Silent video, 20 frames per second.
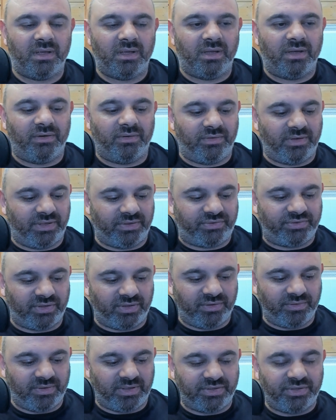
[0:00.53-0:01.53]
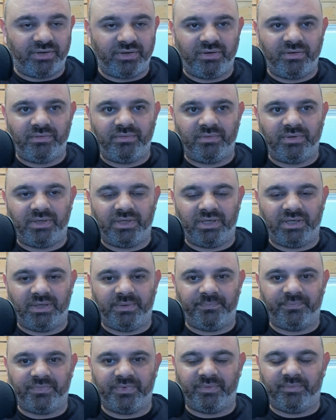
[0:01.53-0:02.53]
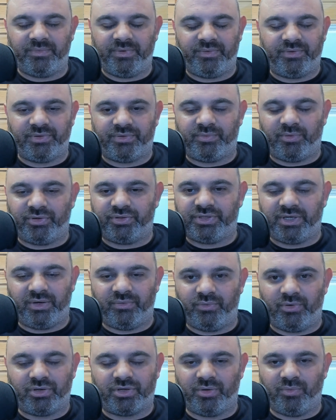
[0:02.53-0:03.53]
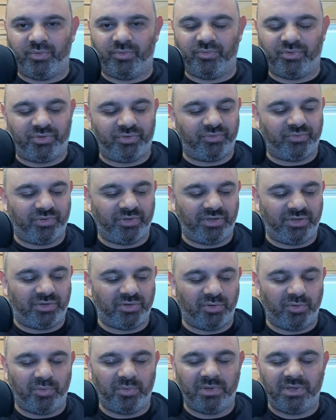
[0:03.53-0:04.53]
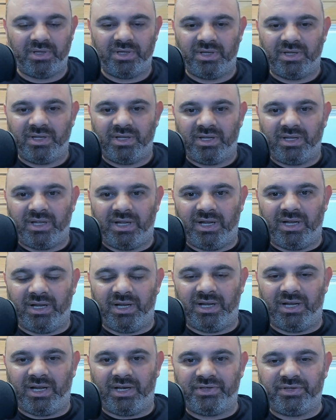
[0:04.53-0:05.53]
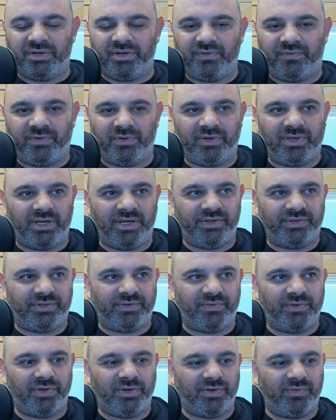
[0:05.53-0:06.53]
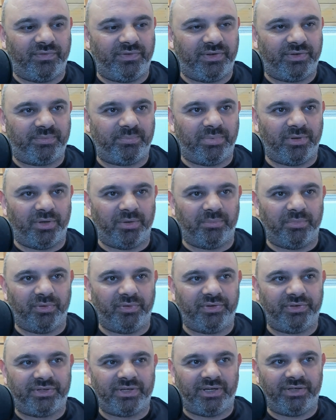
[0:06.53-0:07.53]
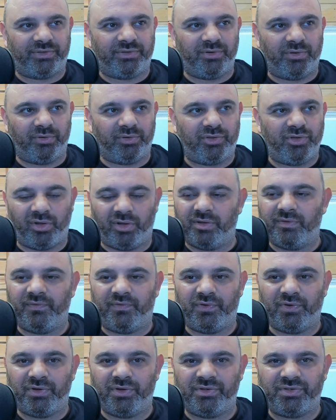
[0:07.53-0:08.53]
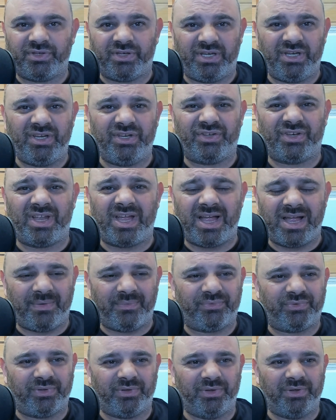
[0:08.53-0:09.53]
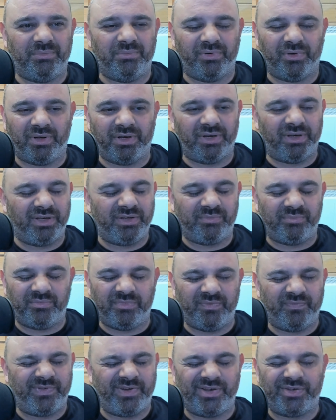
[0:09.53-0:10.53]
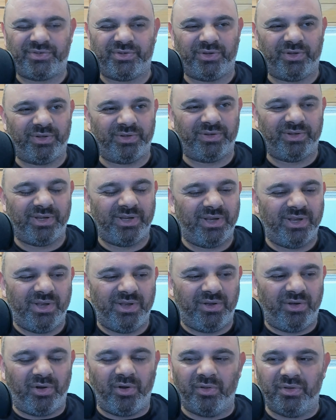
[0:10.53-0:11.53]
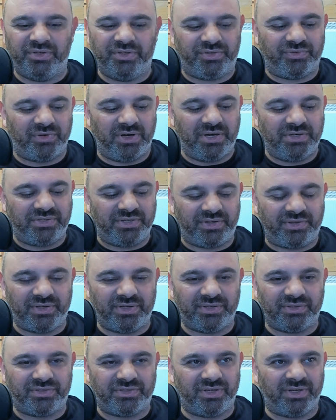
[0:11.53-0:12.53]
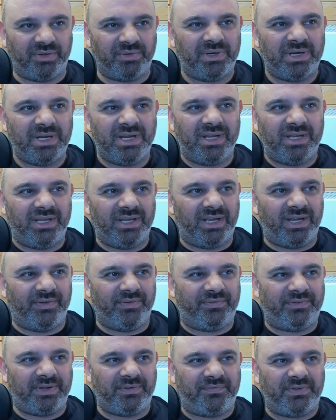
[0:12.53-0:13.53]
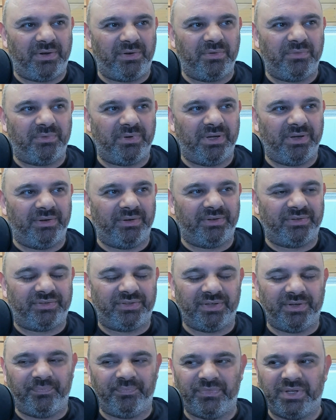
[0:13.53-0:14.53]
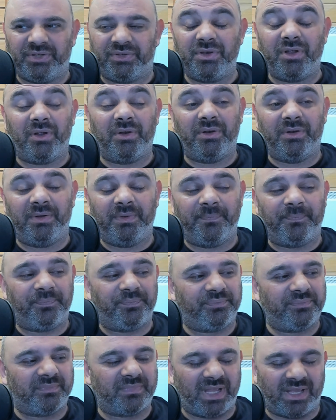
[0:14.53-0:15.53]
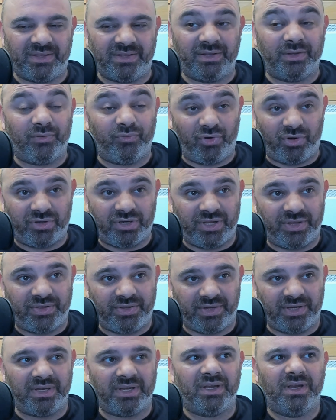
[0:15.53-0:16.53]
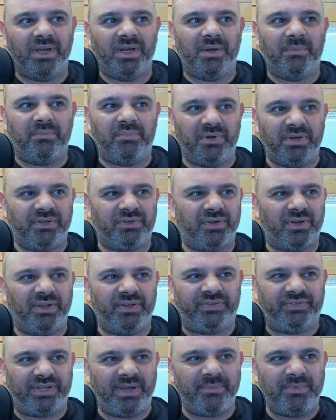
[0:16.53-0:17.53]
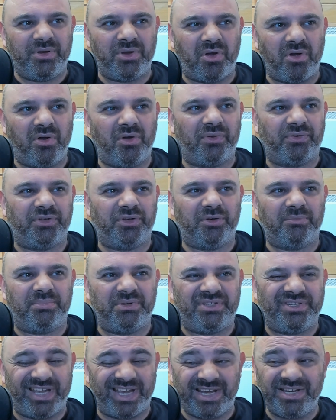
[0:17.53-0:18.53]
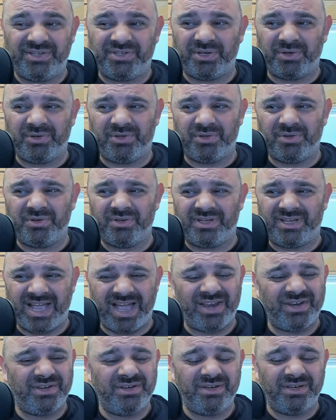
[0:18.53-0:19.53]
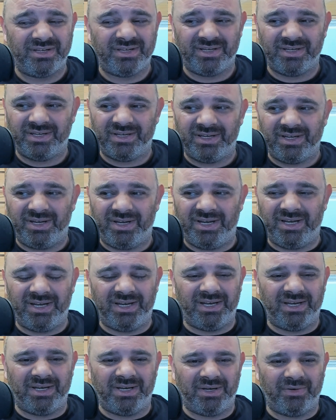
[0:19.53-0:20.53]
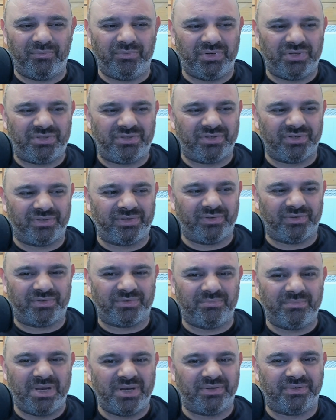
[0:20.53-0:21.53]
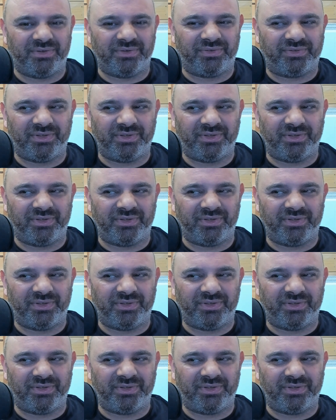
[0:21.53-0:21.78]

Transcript: Right, so I don't know, we just watched that Rocket one, which was really cool. I don't know if you guys have heard of this bloke, but this guy's called Colin Furze. He's absolutely brilliant. He invents on all these crazy things. So I found where it's not the rocket thing, but he's got a semi-auto potato gun cannon, which just looks mental.